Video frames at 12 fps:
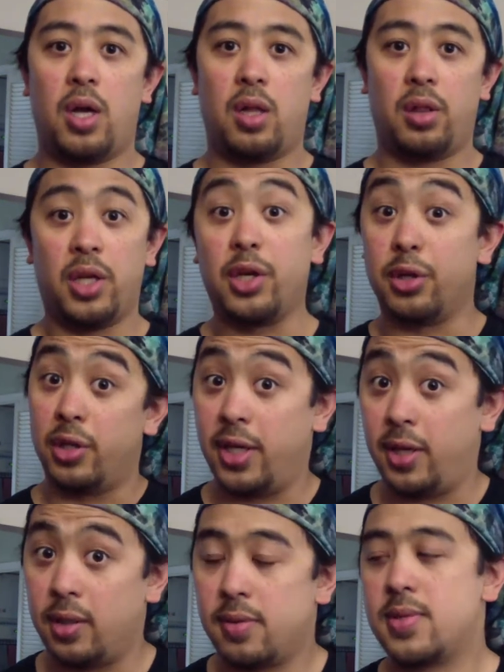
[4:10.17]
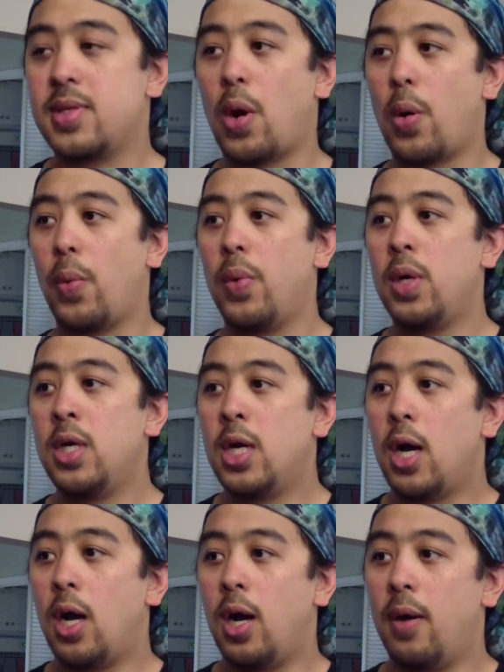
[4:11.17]
legally. So
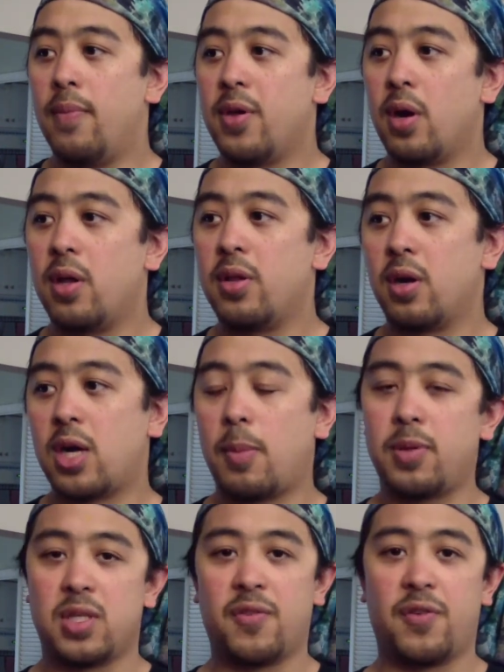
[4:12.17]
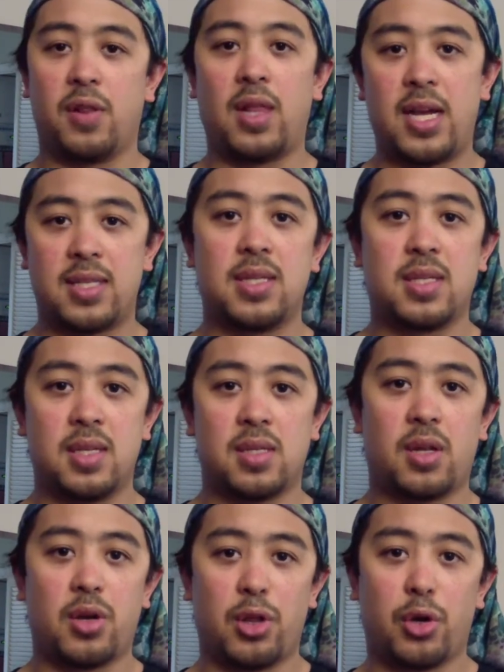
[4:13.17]
there are a couple different licenses
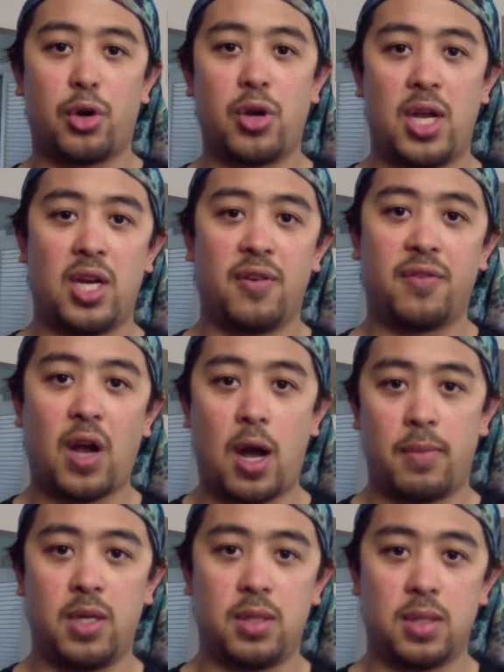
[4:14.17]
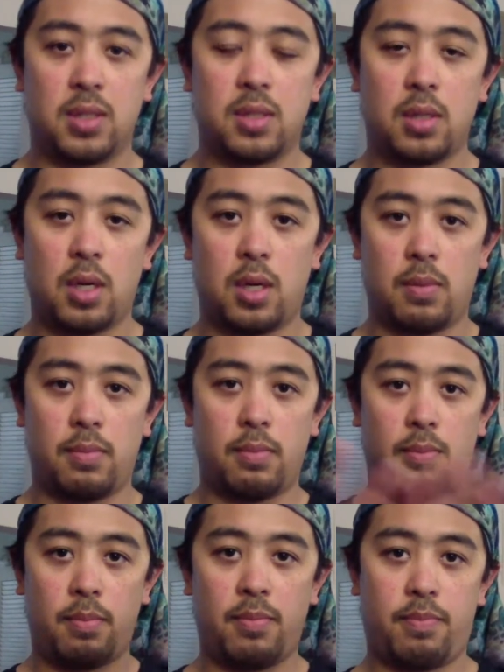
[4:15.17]
under the Creative Commons
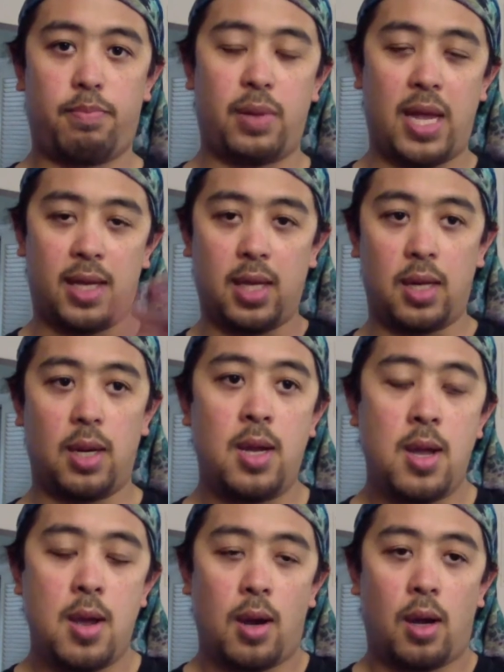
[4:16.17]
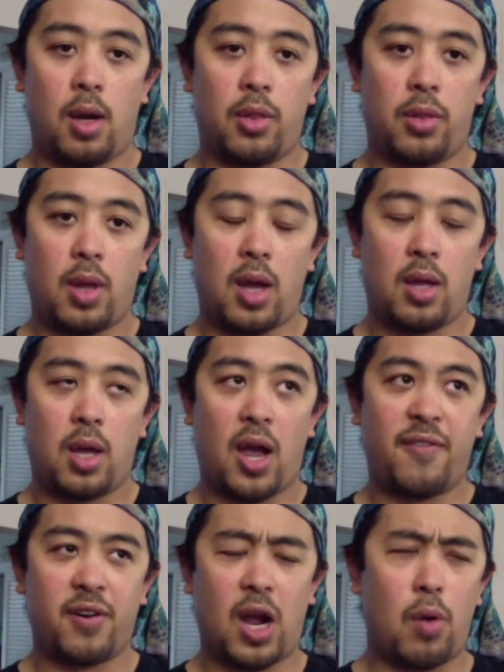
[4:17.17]
blanket.
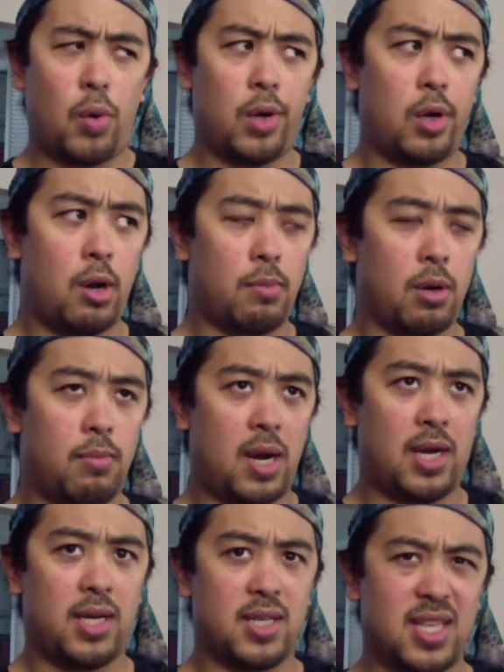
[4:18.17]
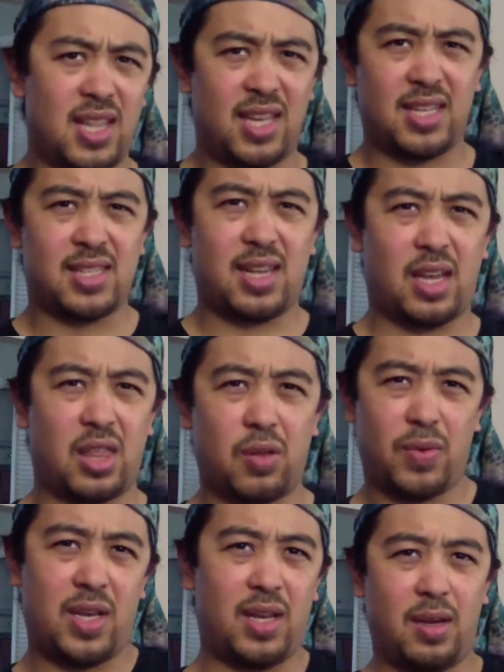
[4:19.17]
I forgot what number mine is. I think it's like
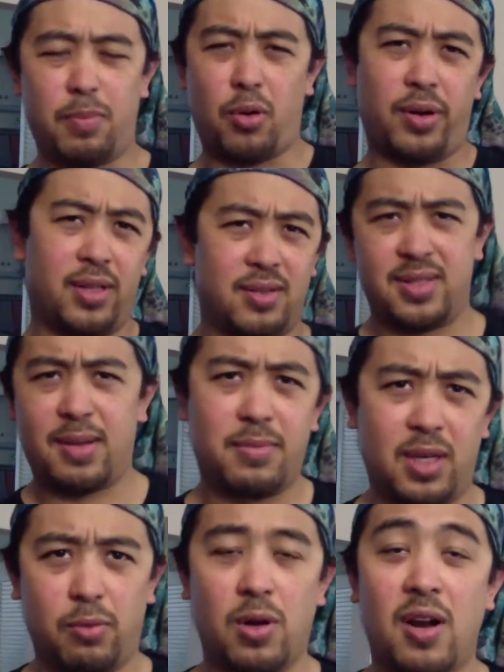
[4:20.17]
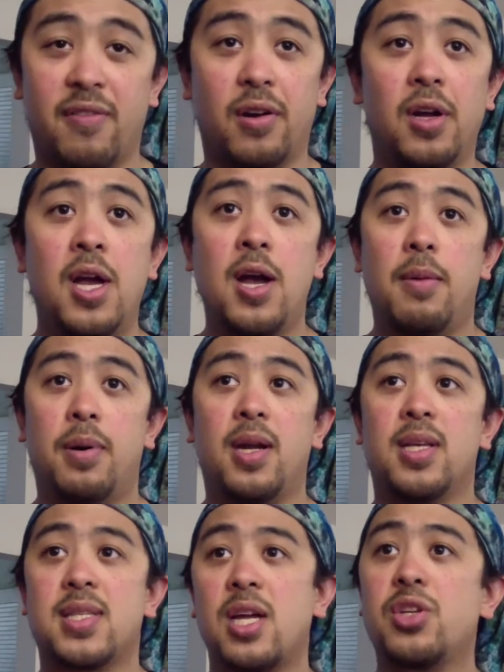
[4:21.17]
3 point something, whatever. But
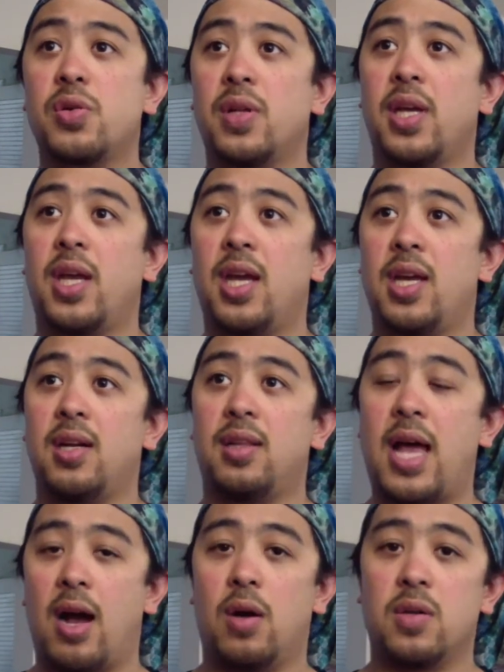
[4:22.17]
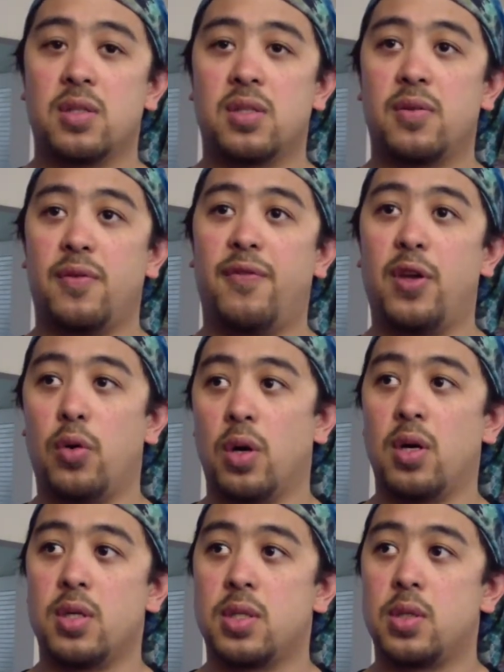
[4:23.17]
essentially it allows
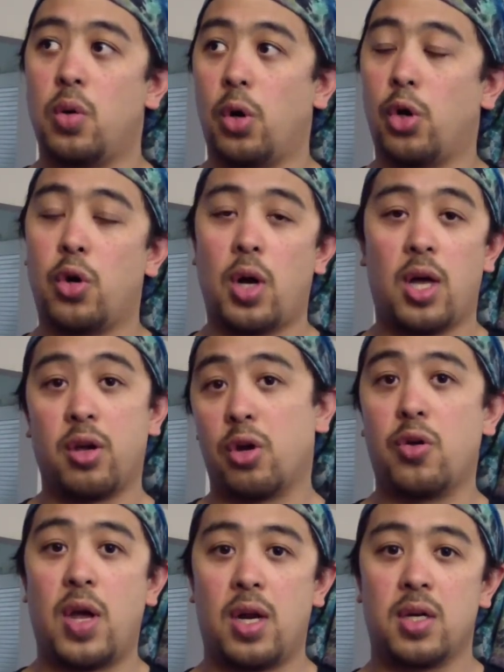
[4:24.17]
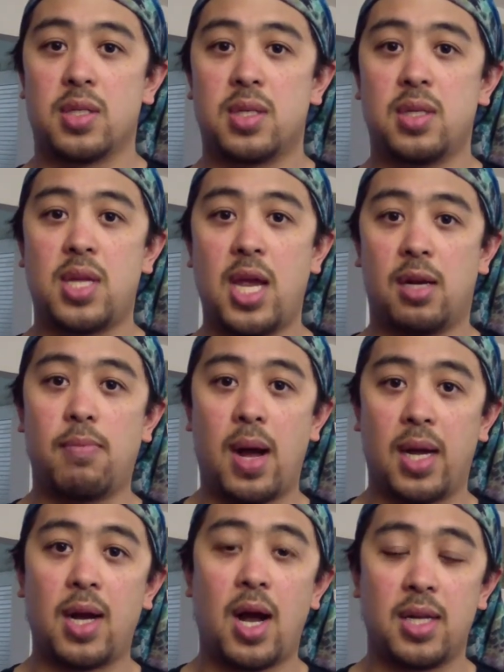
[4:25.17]
viewers or other creators to take
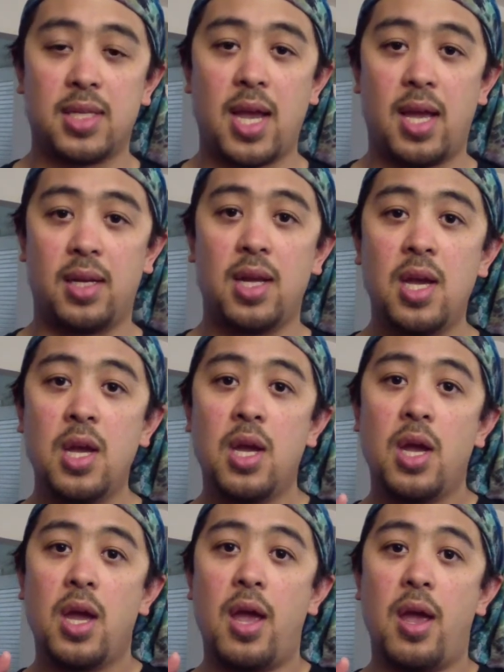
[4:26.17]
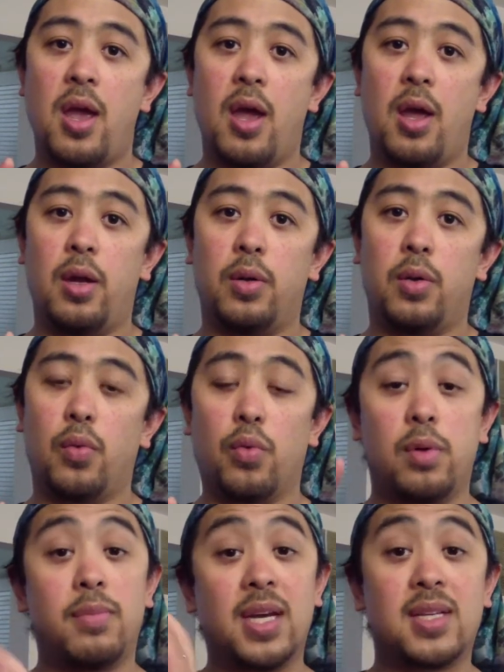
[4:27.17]
my content and
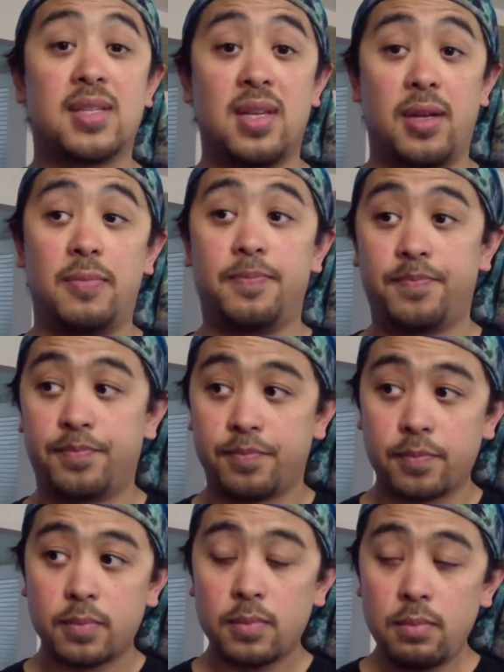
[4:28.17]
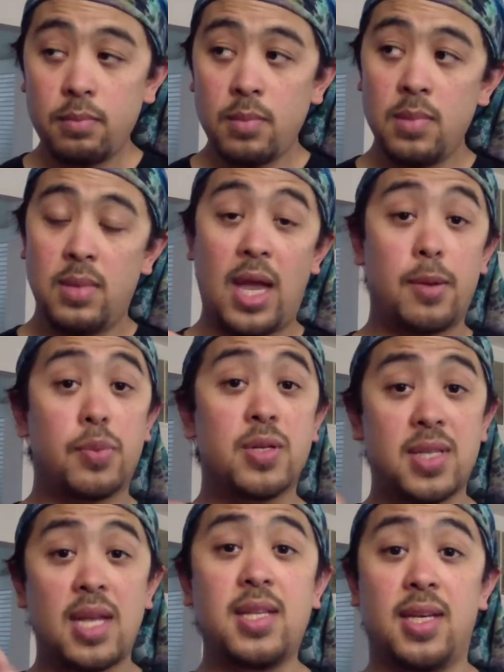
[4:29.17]
remix it and
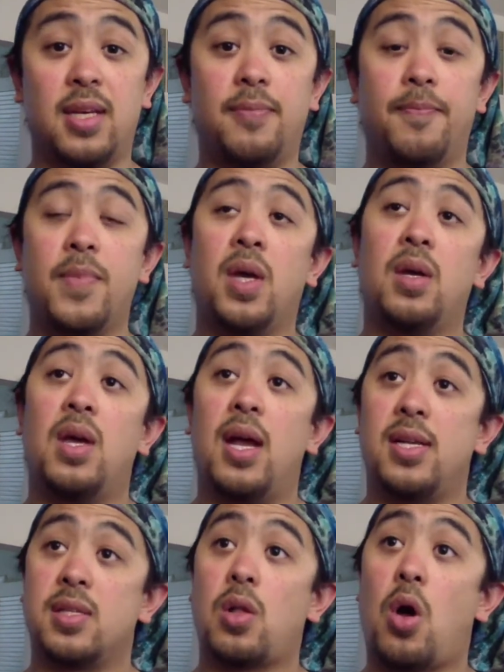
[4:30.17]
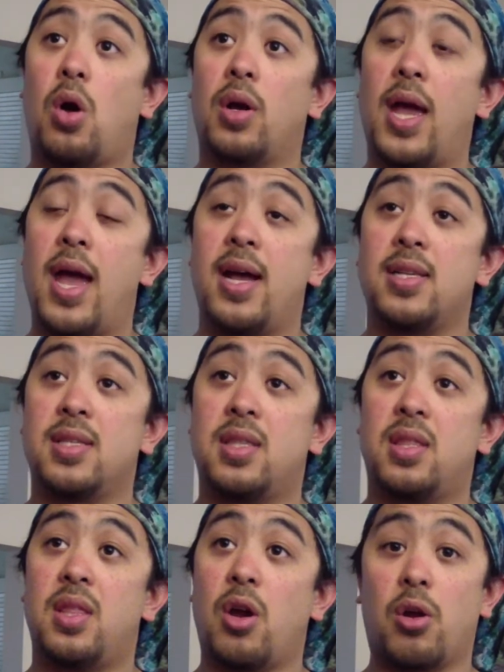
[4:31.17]
present it, as long as
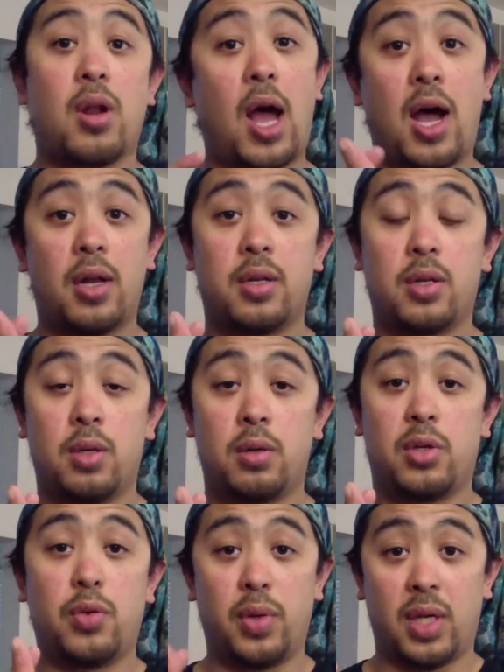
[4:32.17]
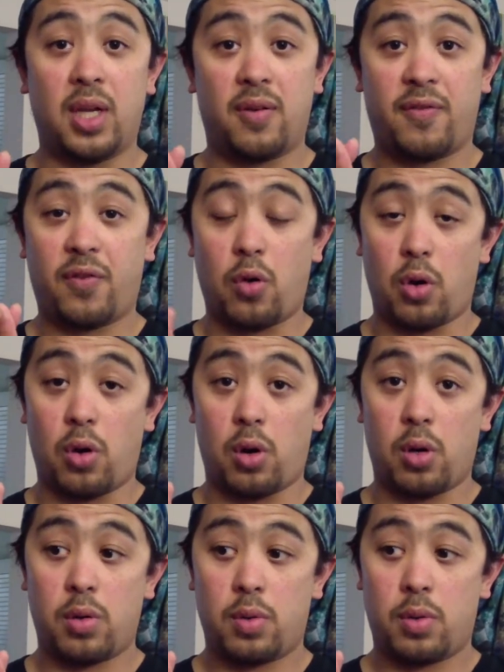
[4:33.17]
they're not doing it for